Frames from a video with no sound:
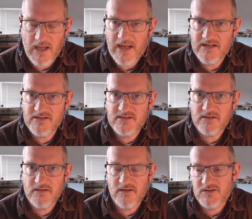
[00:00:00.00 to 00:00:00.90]
and
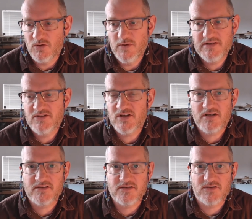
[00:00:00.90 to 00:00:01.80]
the stories in
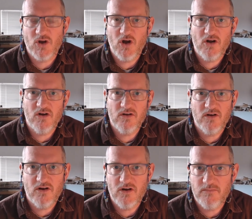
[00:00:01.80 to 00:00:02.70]
Genesis
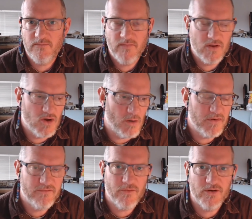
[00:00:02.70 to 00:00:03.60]
are
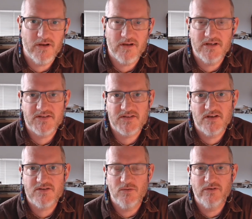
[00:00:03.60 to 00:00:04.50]
common fodder in a Sunday
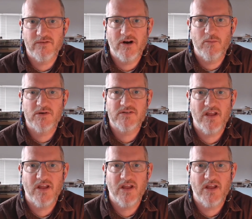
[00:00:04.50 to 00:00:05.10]
school environment.